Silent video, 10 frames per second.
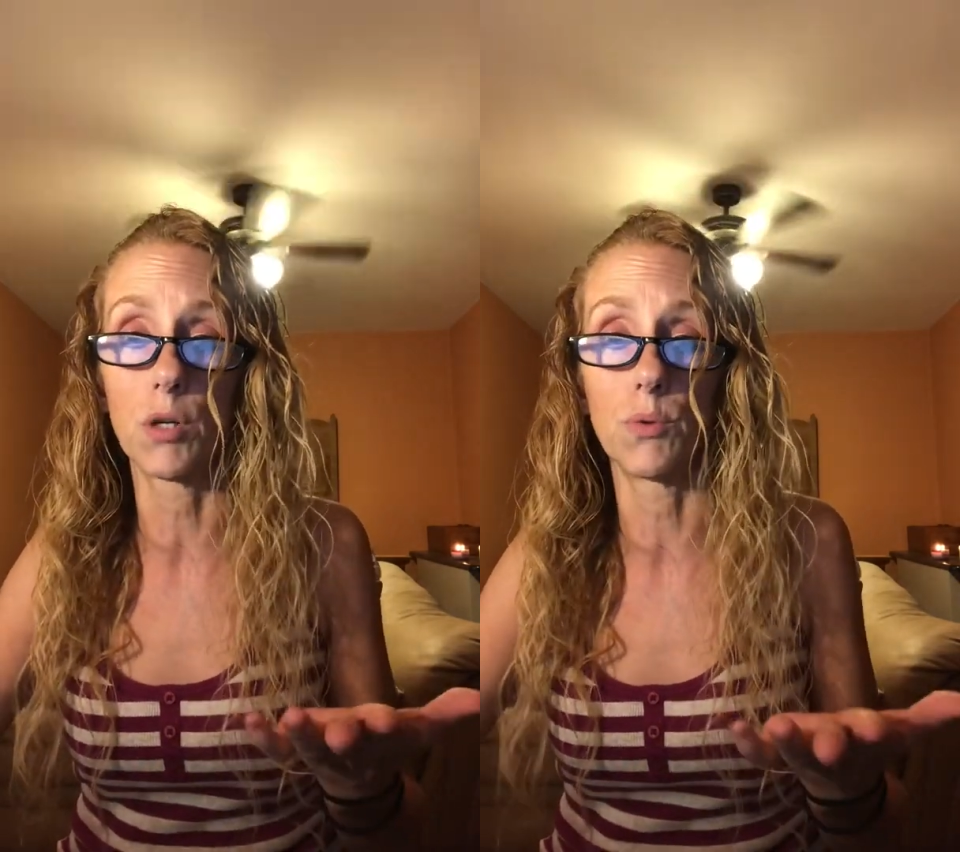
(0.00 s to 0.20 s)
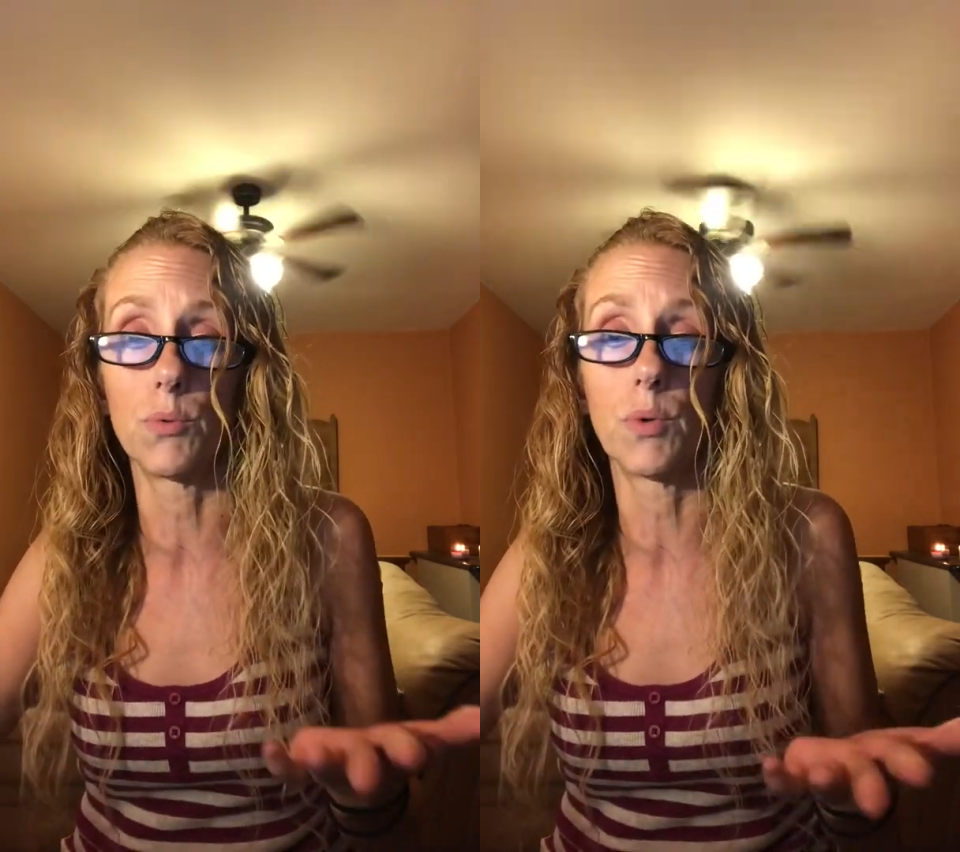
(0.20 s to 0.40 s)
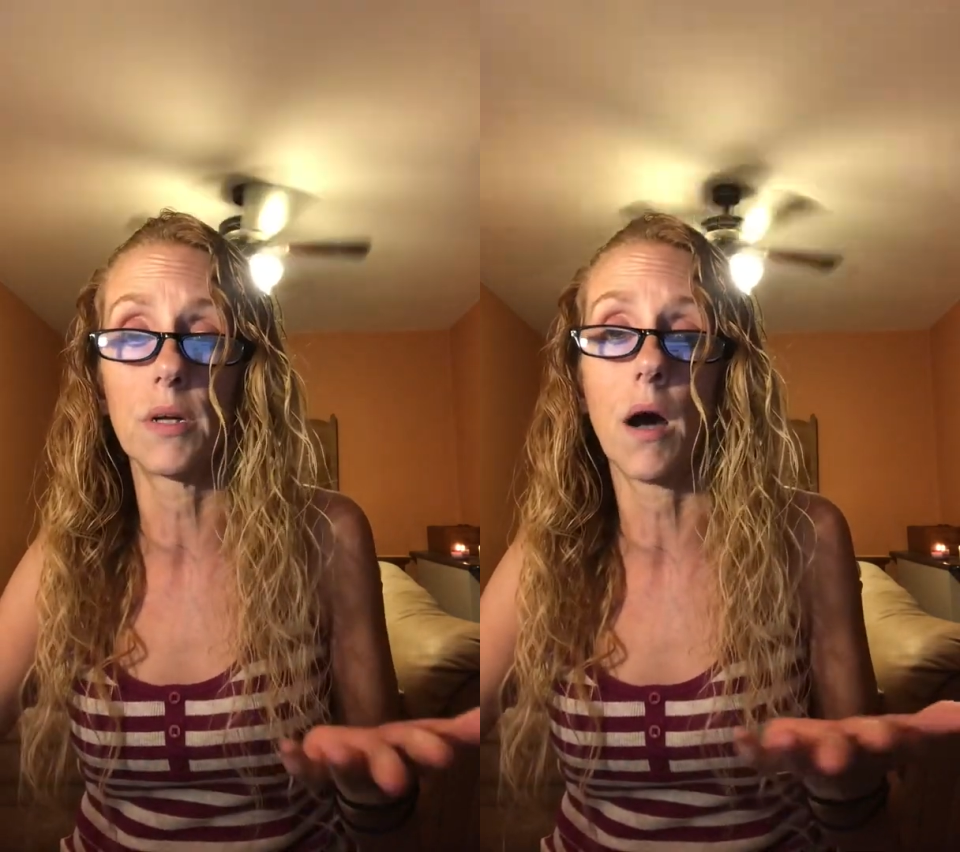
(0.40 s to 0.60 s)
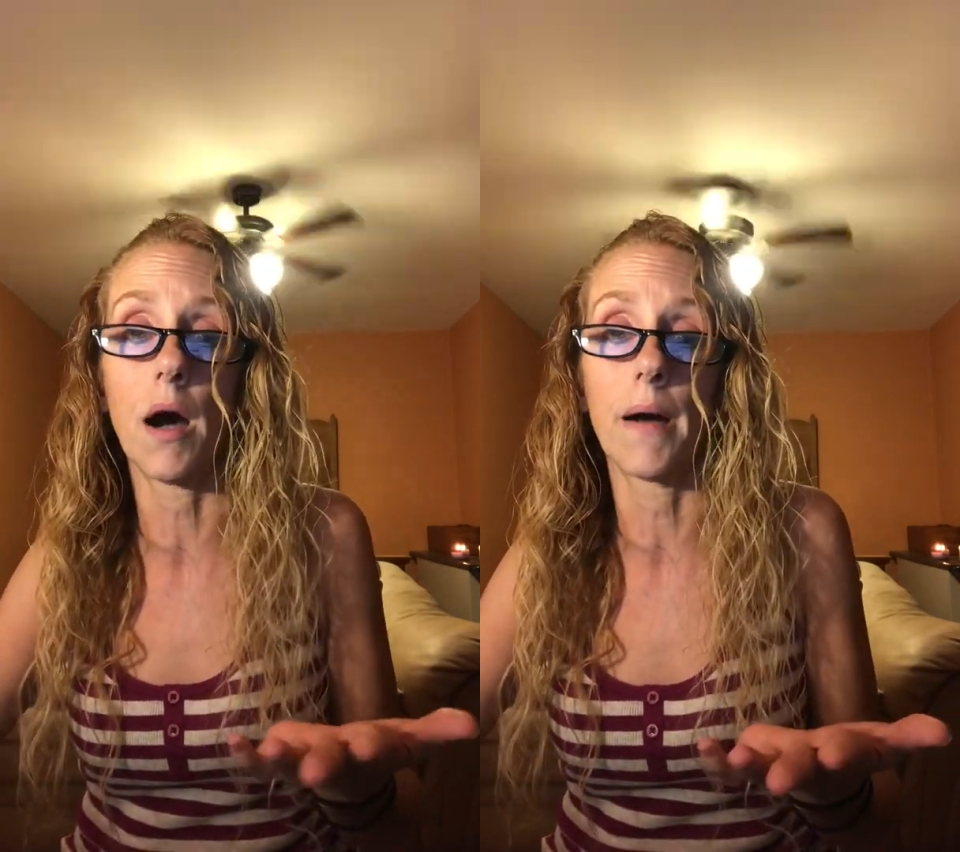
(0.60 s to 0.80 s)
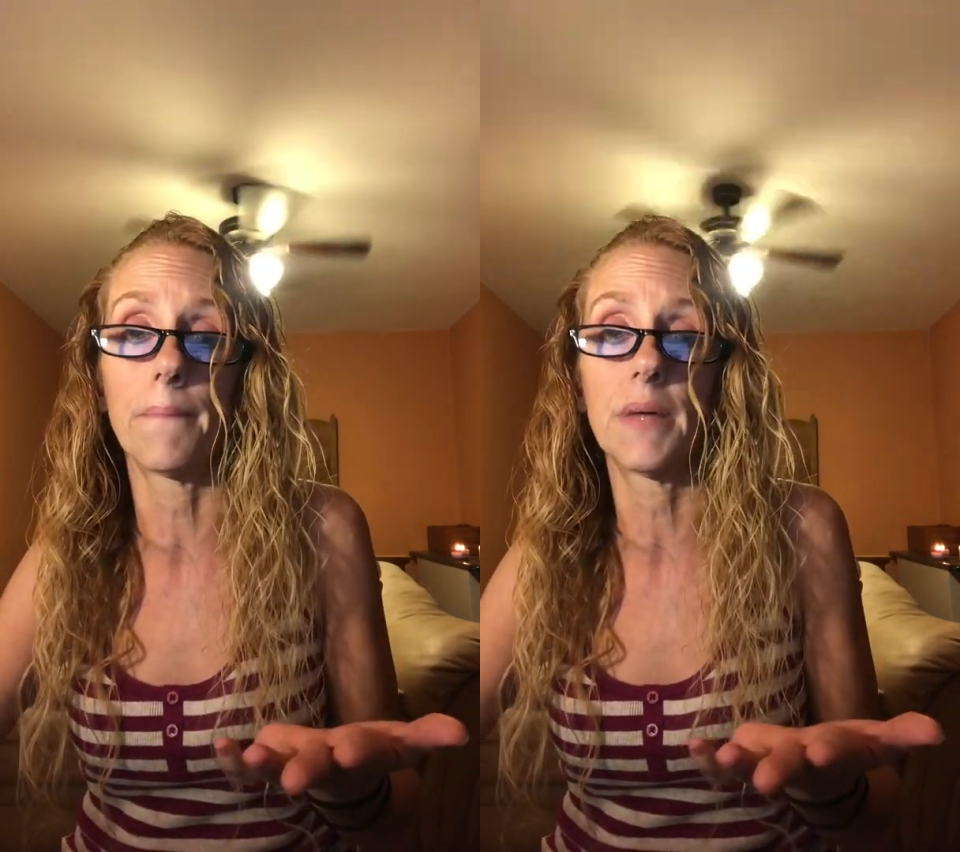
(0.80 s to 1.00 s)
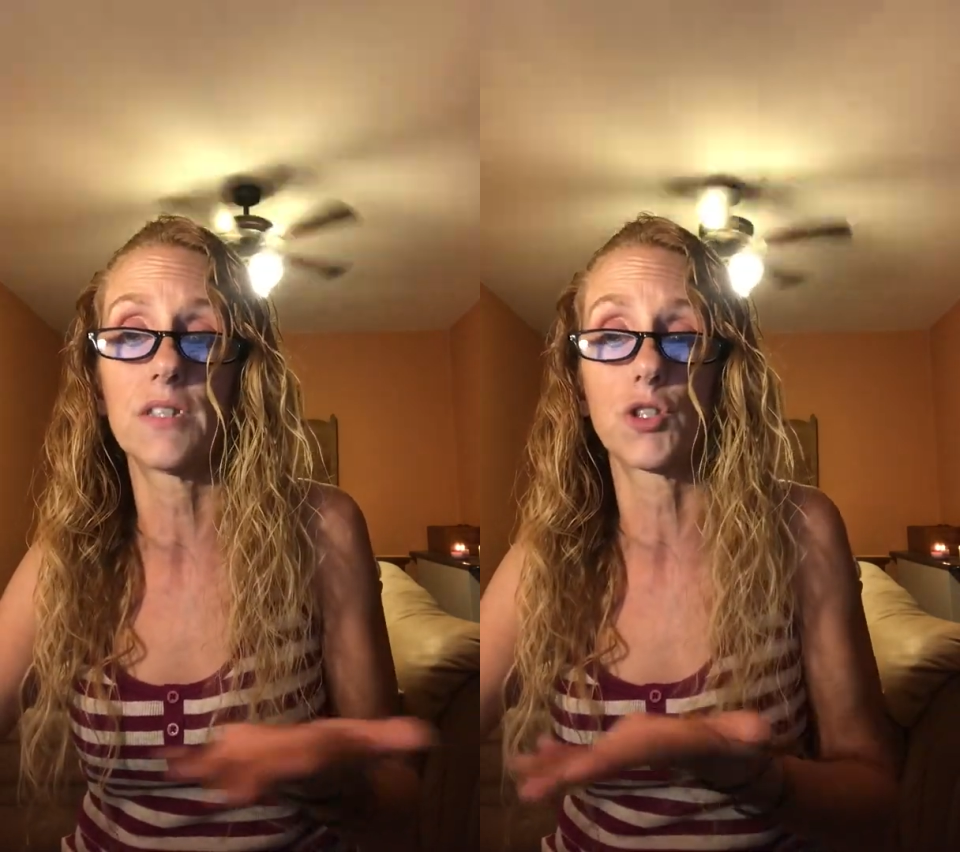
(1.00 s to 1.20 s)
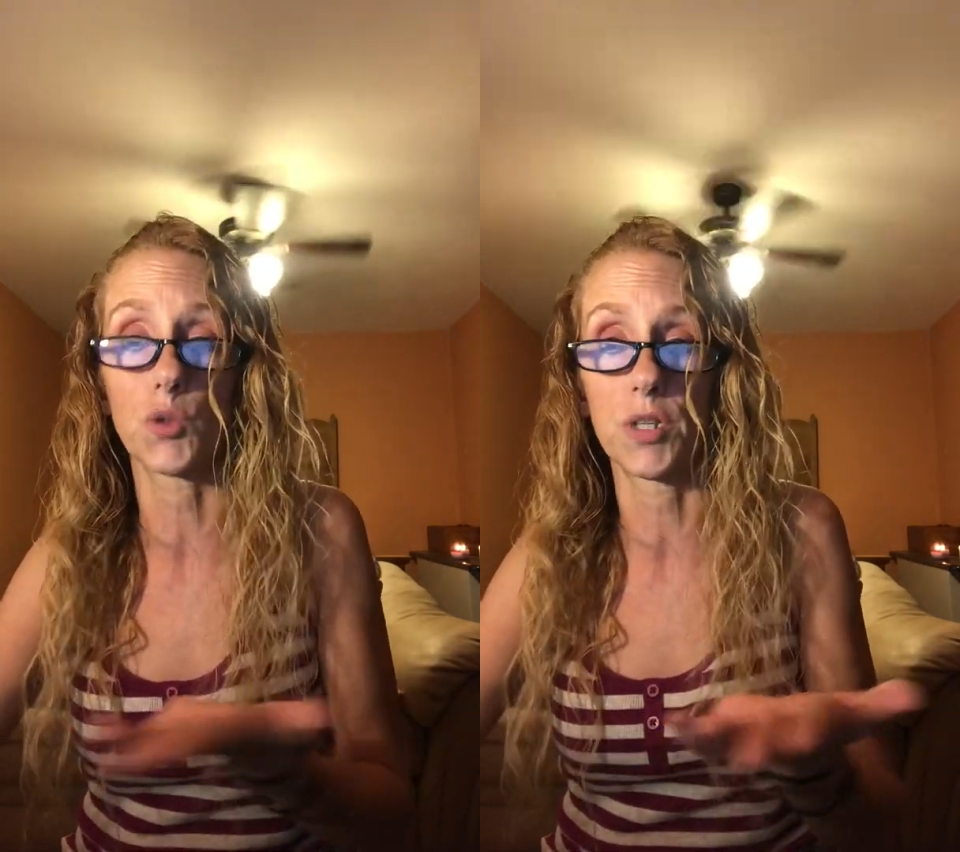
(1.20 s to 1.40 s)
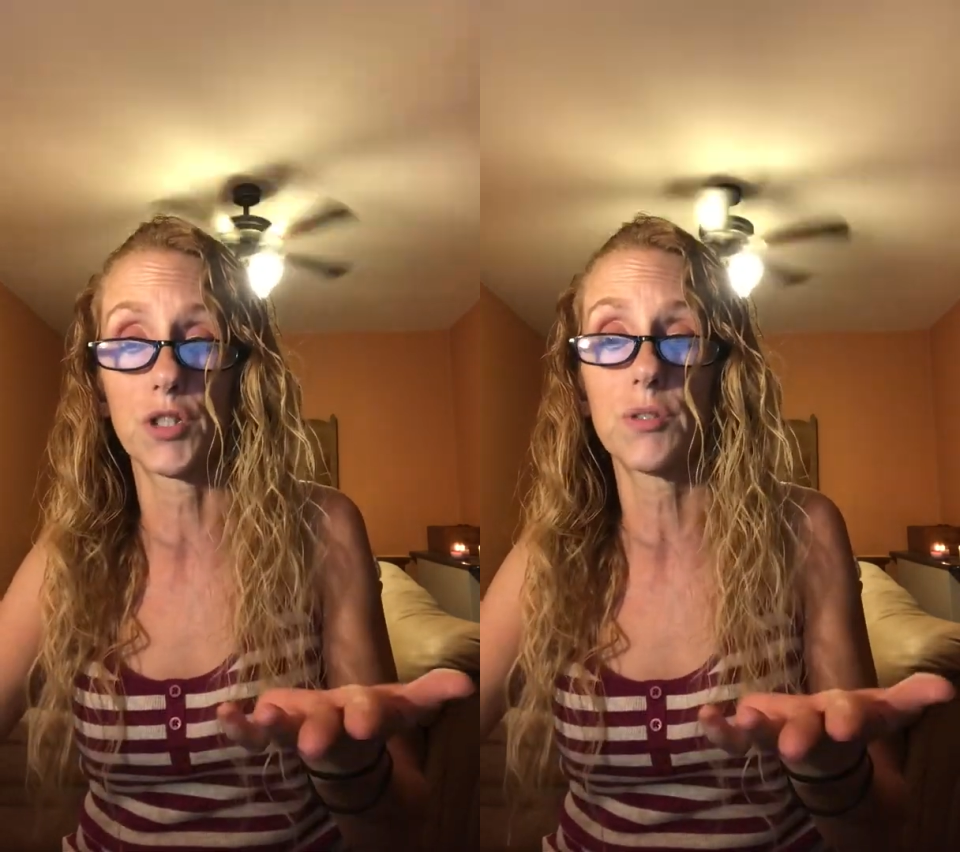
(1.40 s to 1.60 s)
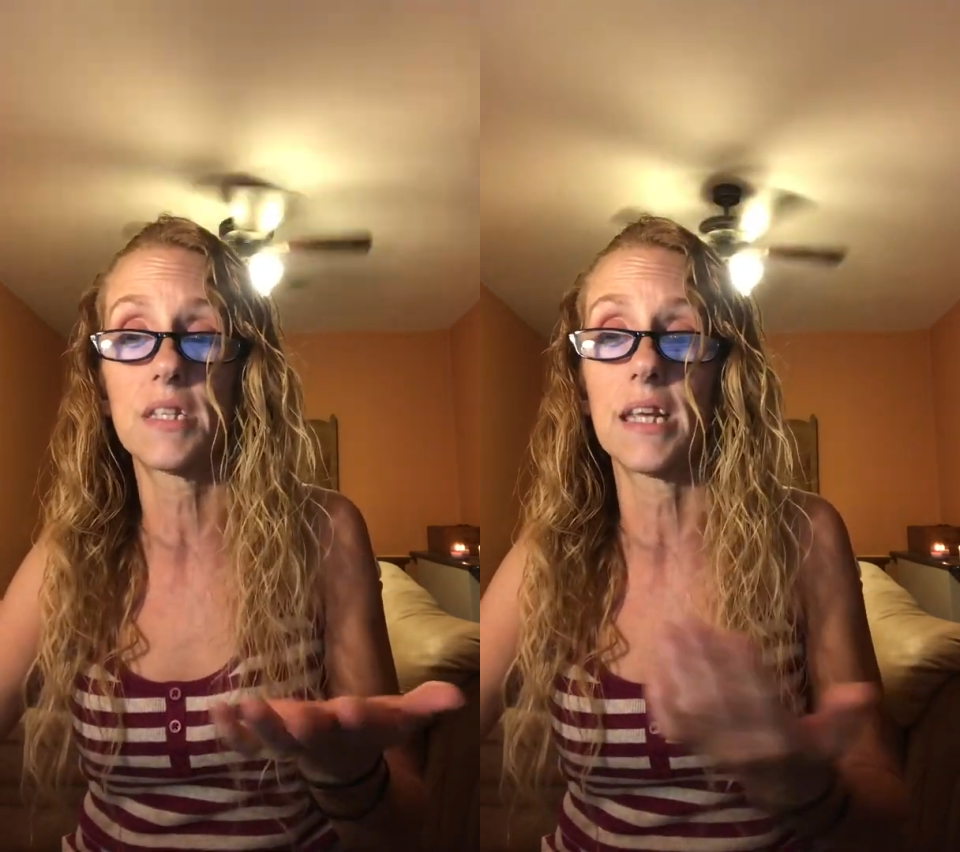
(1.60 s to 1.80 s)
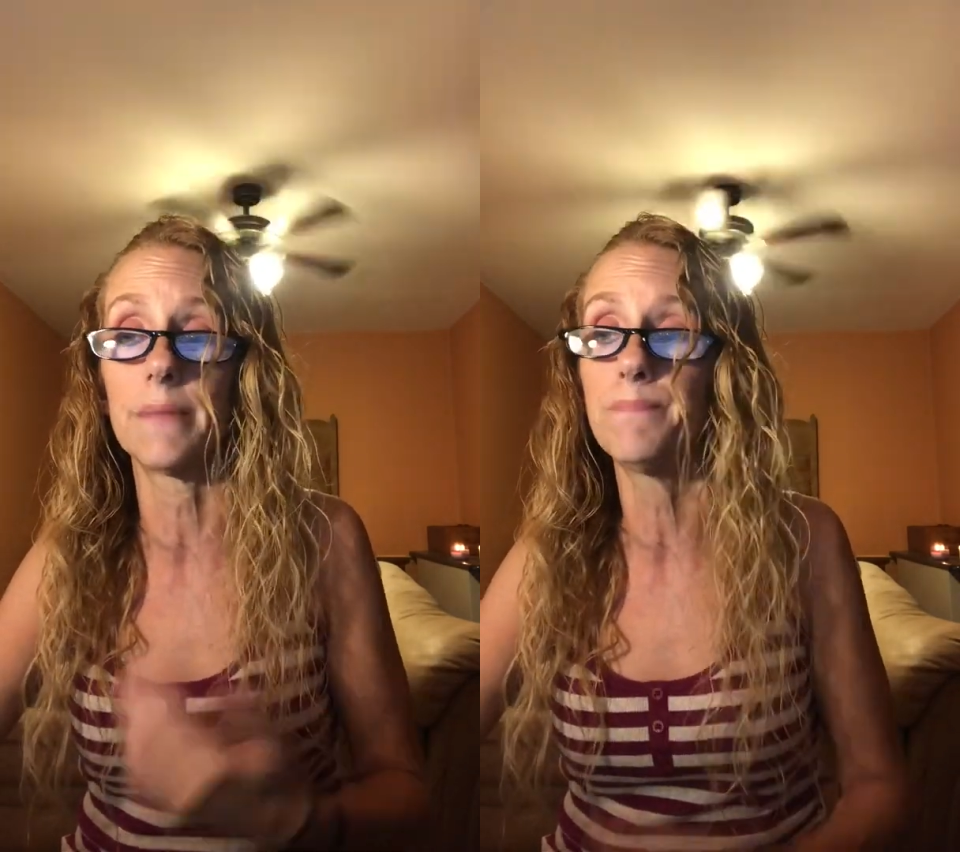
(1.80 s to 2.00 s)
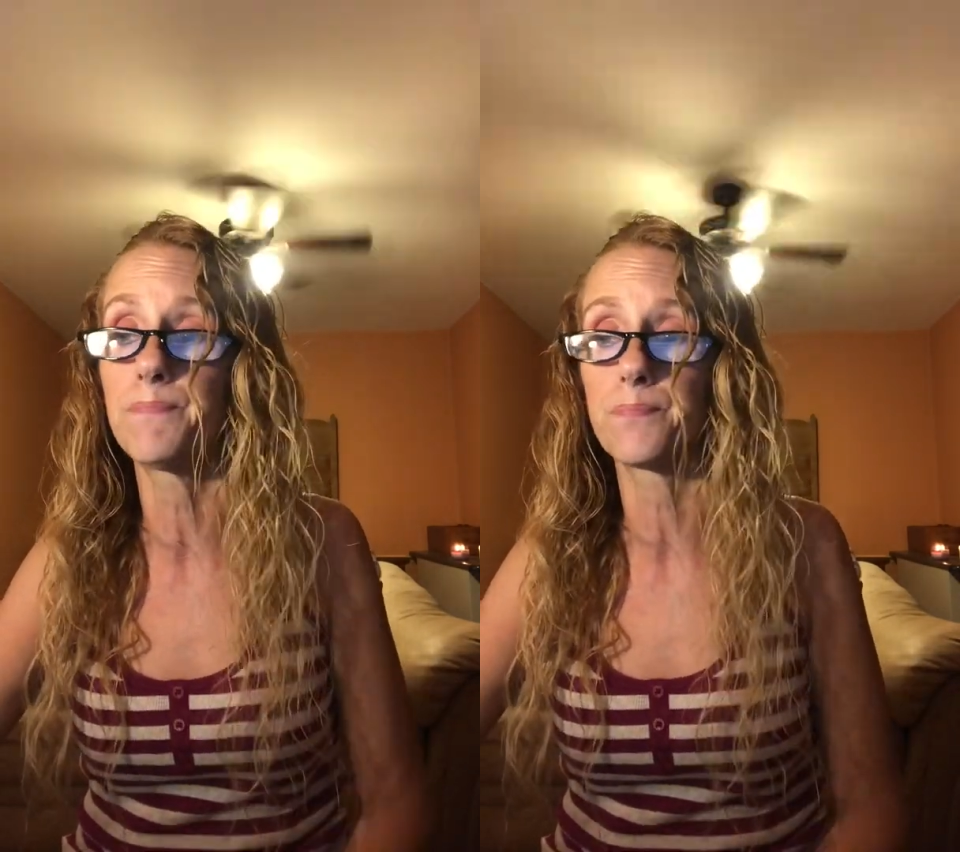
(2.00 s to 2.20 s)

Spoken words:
who has joined your team,